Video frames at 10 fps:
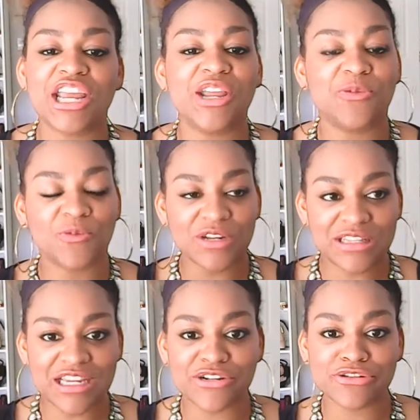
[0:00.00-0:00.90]
I can
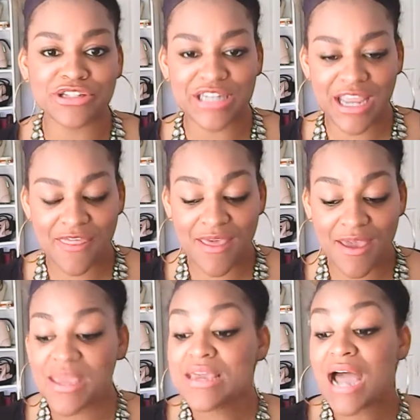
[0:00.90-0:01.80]
really understand
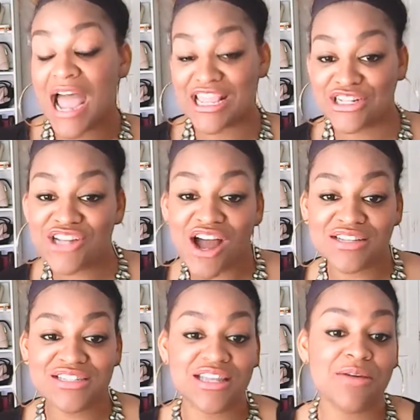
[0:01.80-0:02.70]
them. I can
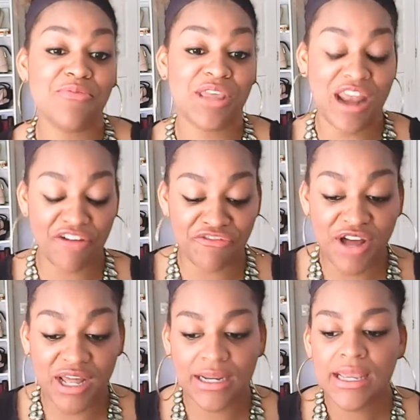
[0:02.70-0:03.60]
talk to them. We can have
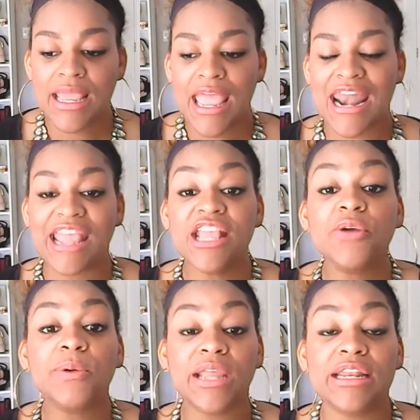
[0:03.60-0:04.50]
fun. And I can
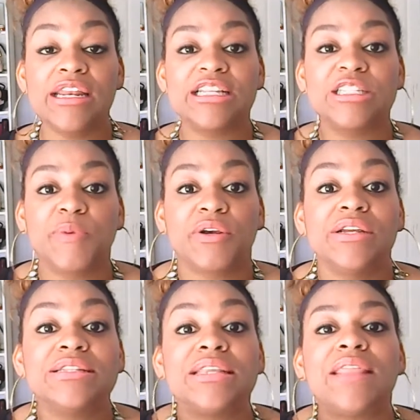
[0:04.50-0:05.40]
create an
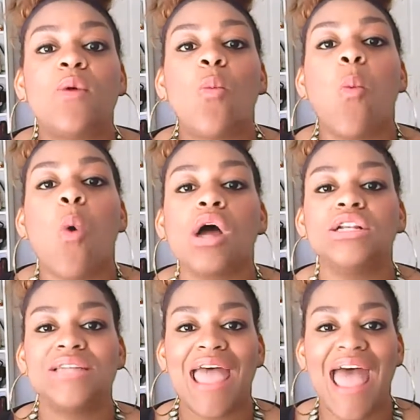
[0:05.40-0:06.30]
experience that they want
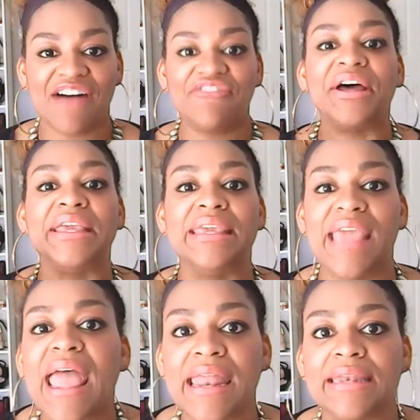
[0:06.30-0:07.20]
to have
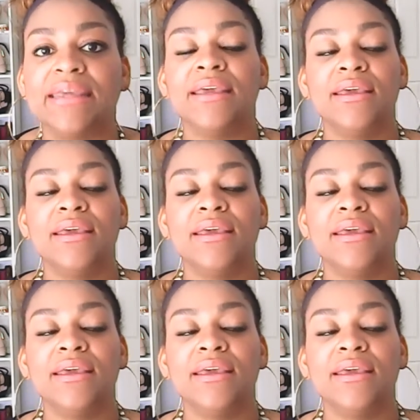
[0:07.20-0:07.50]
again.